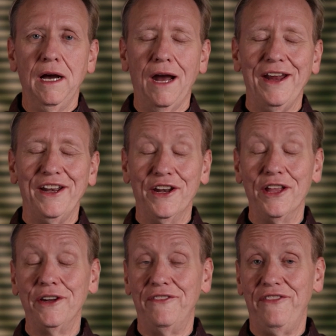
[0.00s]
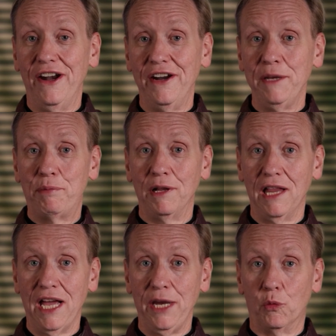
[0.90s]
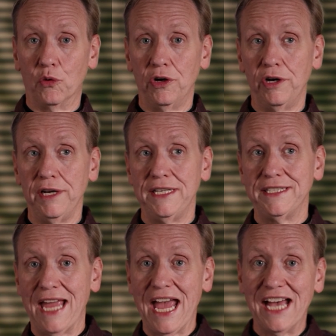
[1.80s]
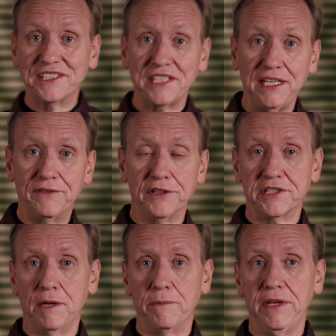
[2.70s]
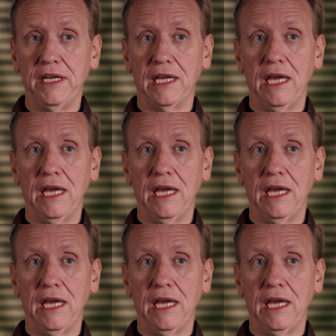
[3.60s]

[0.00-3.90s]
All right, another very polite word is asking for something,